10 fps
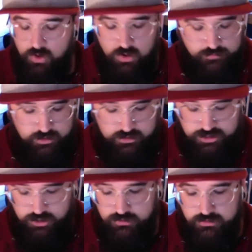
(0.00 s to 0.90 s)
over your
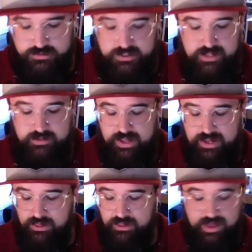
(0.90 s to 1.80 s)
totals and any